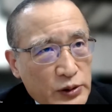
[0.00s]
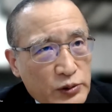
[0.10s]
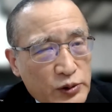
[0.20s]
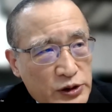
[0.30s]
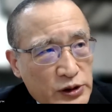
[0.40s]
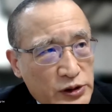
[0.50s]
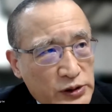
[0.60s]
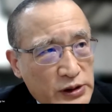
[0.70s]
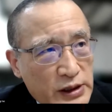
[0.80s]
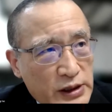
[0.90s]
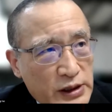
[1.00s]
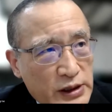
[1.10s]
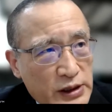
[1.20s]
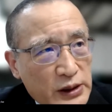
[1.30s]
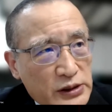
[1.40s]
which is the um,
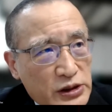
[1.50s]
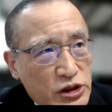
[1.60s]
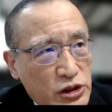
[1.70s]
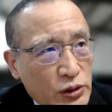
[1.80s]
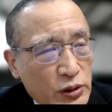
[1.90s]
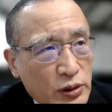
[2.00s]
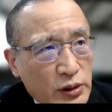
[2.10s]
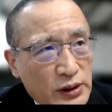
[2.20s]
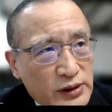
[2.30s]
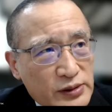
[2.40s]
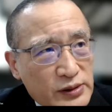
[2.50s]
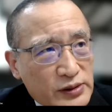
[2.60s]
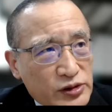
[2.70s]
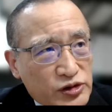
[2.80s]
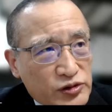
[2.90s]
uh, uh,
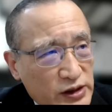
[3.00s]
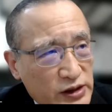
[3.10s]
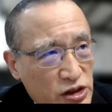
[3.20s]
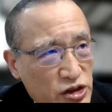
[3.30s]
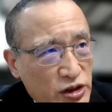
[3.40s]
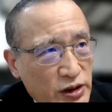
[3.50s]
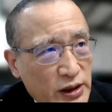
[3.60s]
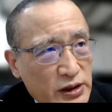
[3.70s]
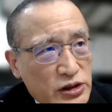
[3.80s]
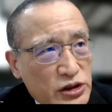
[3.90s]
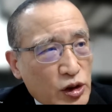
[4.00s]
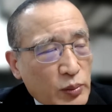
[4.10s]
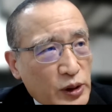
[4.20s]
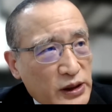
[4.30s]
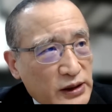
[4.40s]
strategic and
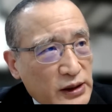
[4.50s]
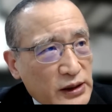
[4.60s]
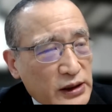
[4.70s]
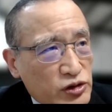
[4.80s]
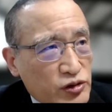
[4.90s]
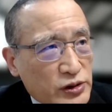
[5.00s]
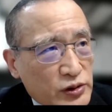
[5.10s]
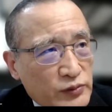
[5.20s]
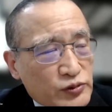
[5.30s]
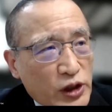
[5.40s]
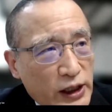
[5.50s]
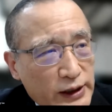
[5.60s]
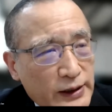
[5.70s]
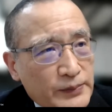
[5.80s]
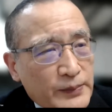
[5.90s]
geopolitical interest of
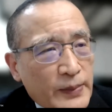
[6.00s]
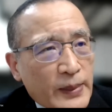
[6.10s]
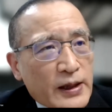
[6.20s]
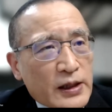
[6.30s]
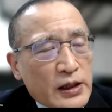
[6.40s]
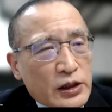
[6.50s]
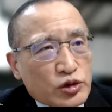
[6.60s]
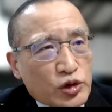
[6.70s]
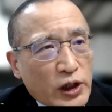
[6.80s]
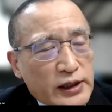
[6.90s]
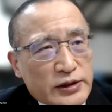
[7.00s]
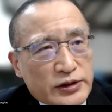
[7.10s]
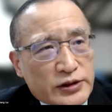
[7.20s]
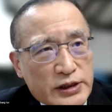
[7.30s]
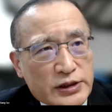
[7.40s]
China. China
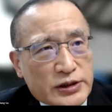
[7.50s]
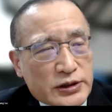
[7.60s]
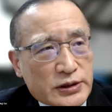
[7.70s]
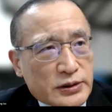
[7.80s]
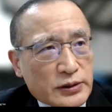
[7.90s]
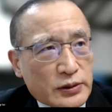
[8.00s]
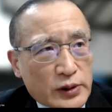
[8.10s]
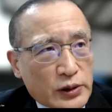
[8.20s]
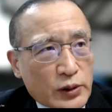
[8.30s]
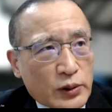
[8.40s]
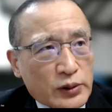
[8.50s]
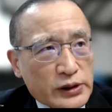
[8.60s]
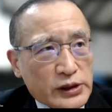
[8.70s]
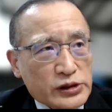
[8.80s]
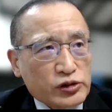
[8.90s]
seeks all in all,
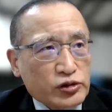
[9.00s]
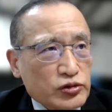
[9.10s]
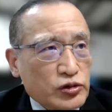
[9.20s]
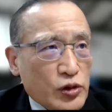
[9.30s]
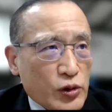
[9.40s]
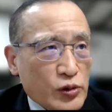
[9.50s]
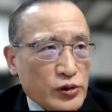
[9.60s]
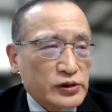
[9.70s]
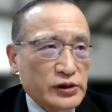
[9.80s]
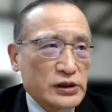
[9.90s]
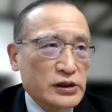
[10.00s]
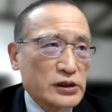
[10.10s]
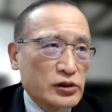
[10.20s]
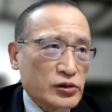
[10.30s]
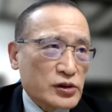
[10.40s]
it is two goals,
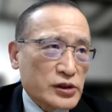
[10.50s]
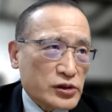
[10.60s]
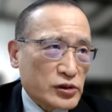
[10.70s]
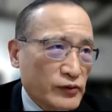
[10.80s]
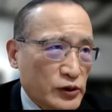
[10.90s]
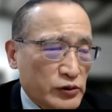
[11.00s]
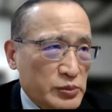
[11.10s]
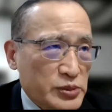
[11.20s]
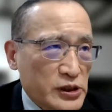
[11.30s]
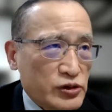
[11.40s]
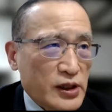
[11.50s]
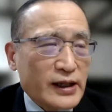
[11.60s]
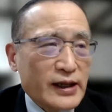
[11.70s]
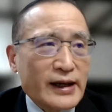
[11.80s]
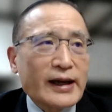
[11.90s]
denuclearization of the Korean
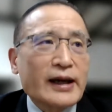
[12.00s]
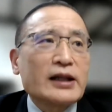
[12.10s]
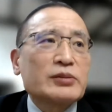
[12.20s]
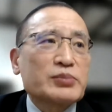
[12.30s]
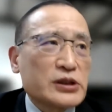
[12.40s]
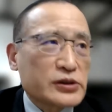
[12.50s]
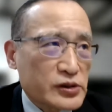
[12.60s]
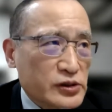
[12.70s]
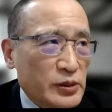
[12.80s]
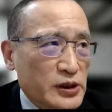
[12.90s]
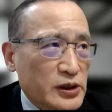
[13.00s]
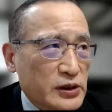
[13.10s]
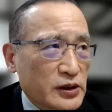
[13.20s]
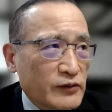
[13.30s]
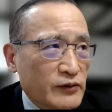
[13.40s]
Peninsula and peace and
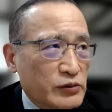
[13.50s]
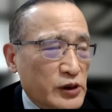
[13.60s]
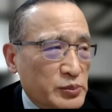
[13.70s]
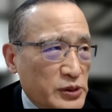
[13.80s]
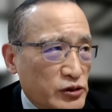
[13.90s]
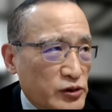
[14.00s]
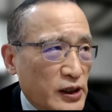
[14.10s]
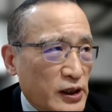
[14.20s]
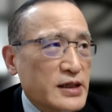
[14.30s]
stability of the Korean Peninsula.